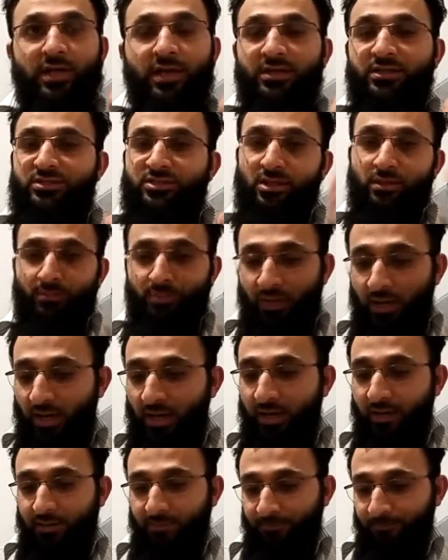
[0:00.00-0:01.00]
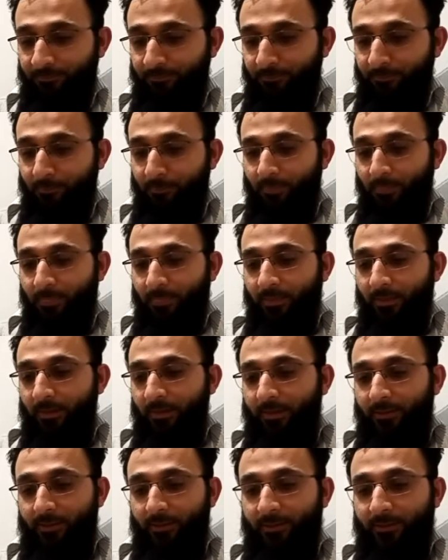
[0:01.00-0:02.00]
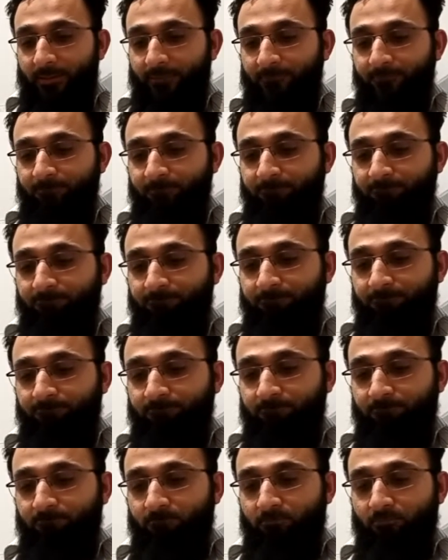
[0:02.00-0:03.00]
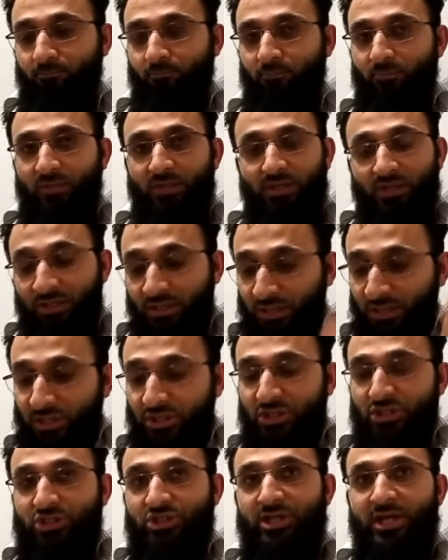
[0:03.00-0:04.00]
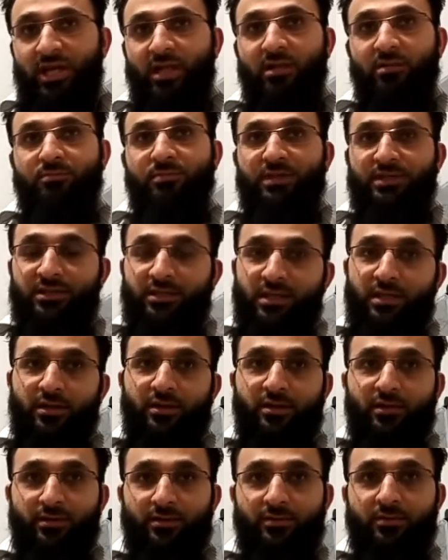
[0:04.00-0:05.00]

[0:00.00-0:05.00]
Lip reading: jump high. Um, he shall be there.